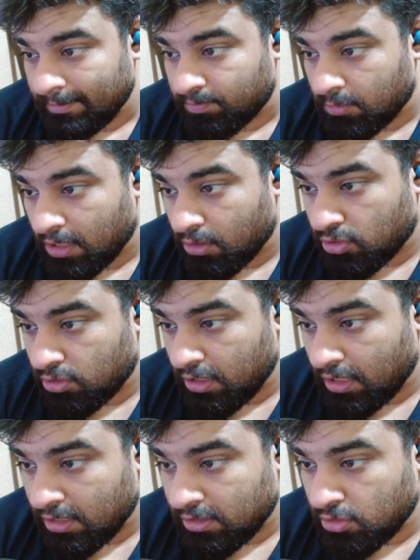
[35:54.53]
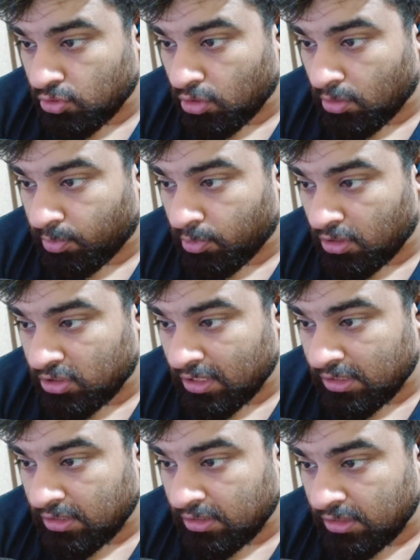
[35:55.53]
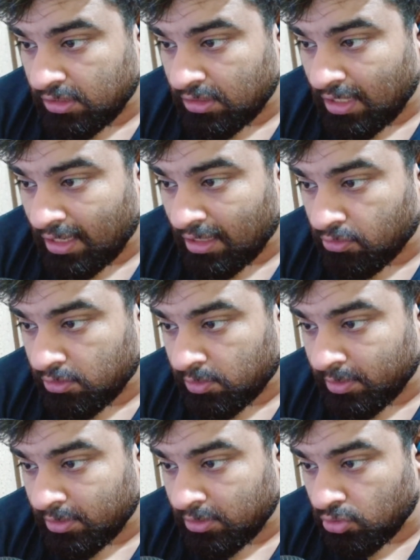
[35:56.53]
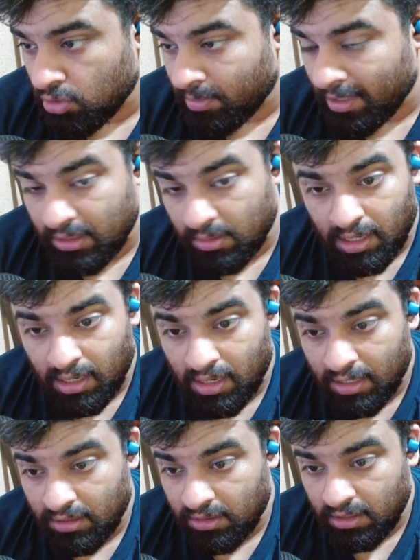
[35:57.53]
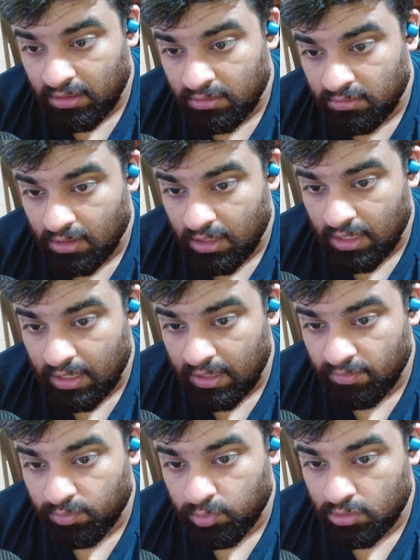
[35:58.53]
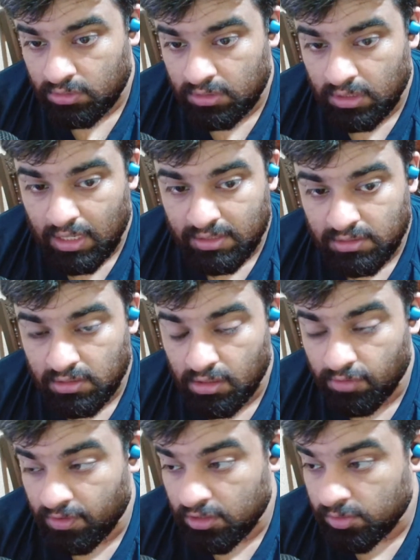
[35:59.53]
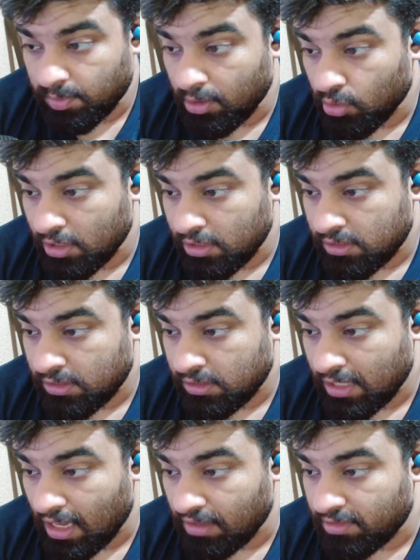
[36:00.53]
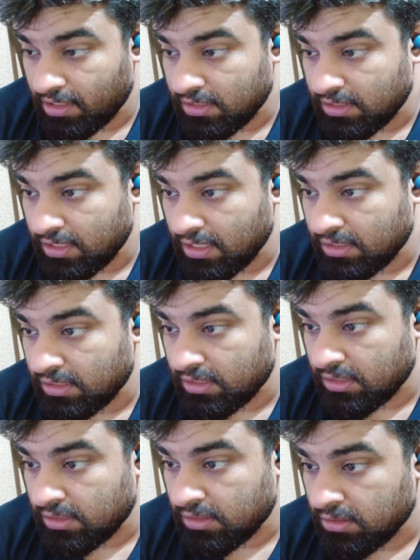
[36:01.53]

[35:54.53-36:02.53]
I also think Arsenal's going to pull a Chelsea this season. Their lack of experience is going to bite them. Yeah, I agree. I have put Arsenal to finish below us. Alvarez, yes.